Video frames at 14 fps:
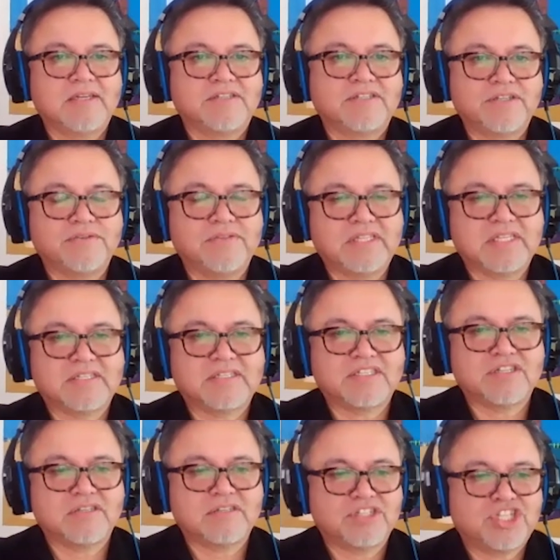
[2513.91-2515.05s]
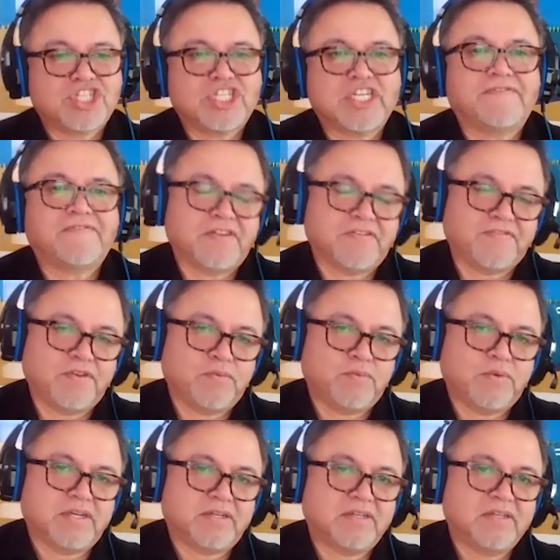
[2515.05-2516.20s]
to this shift, if you
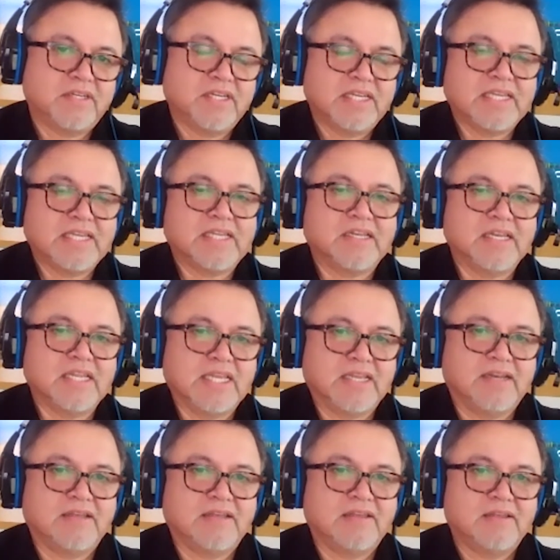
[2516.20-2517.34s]
will, in need.